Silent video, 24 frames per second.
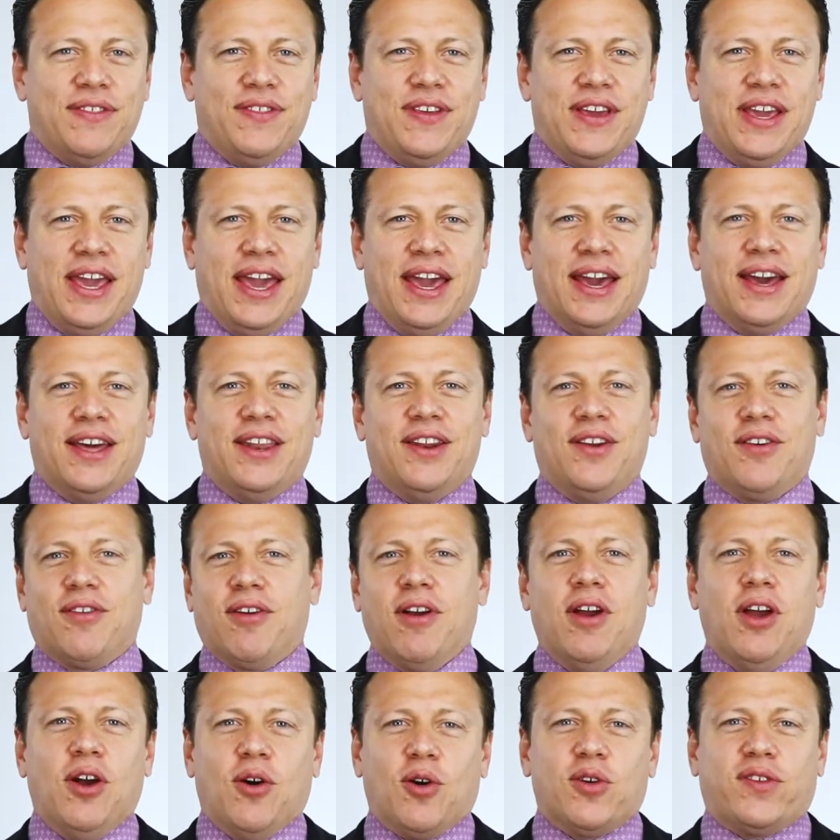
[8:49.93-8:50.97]
the end
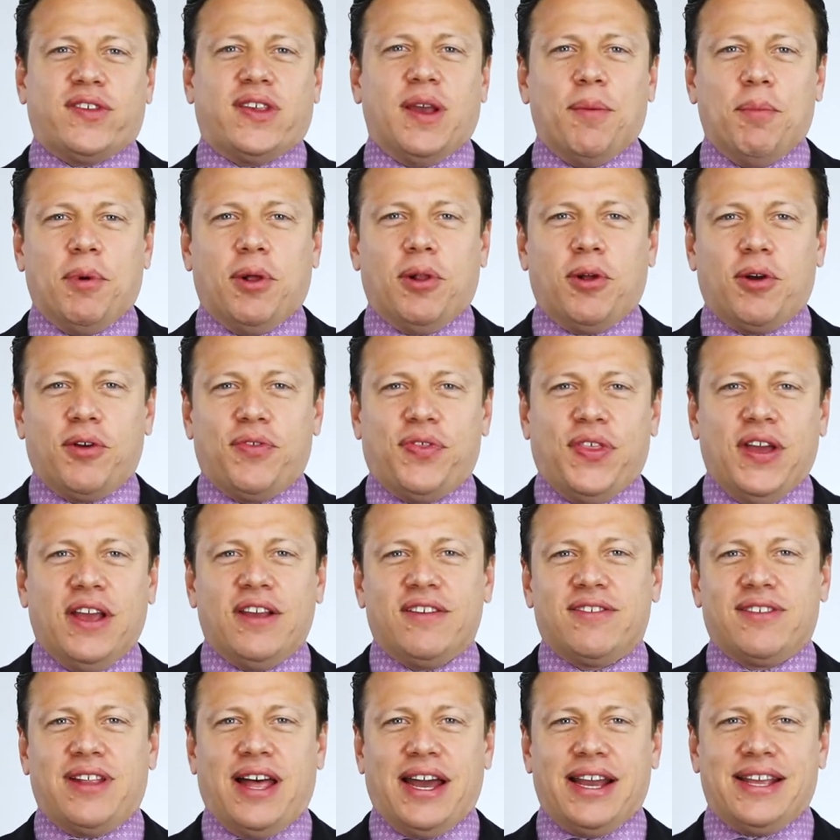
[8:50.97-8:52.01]
or similar
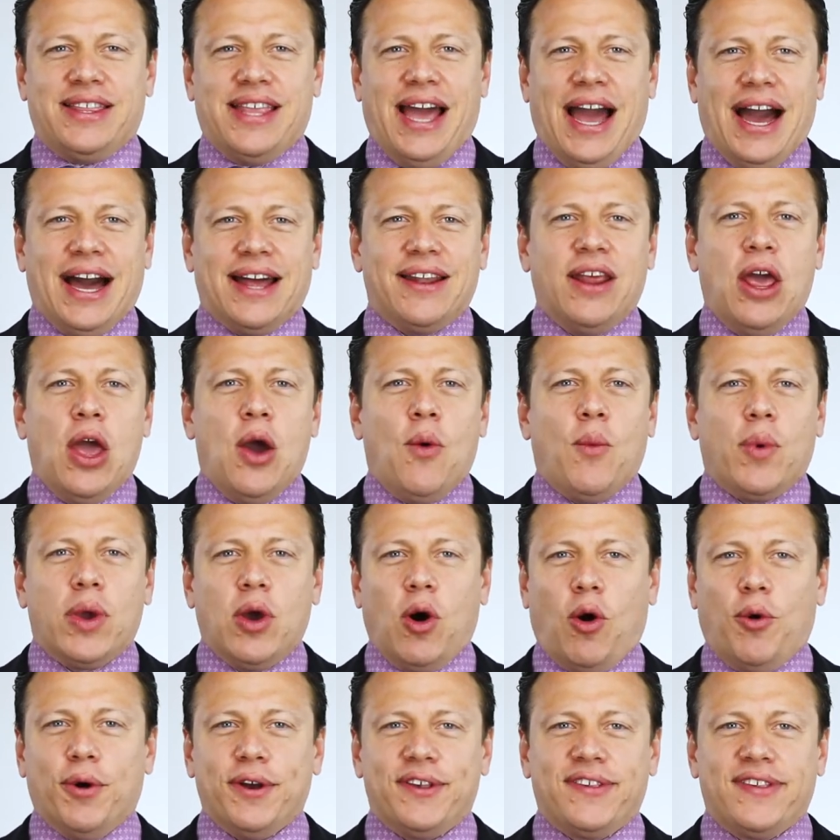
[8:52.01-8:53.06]
things like that, we
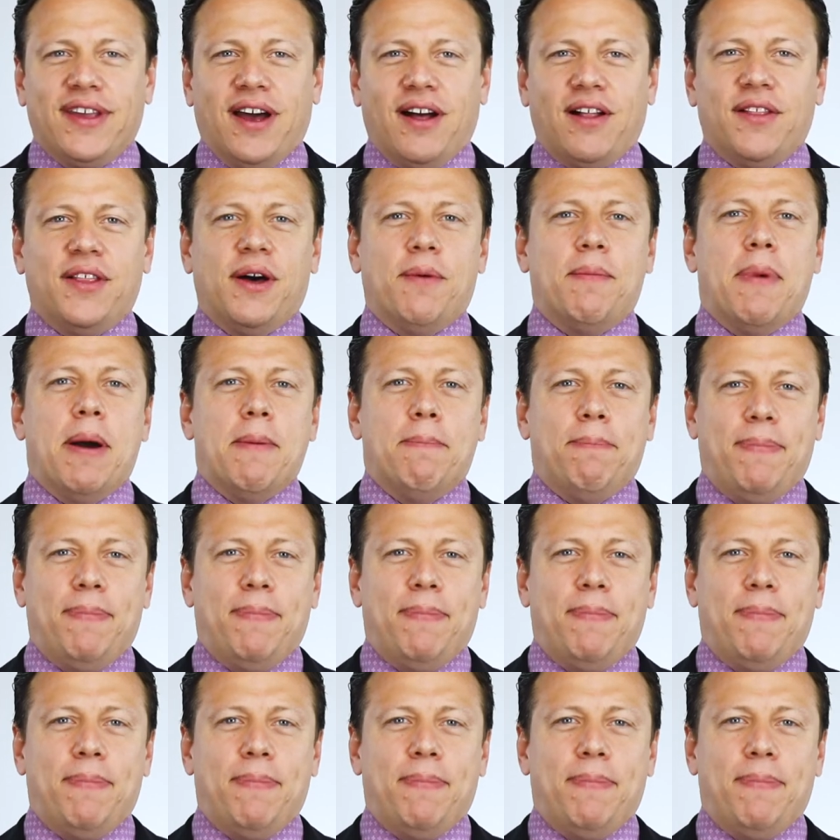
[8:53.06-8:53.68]
always tell them,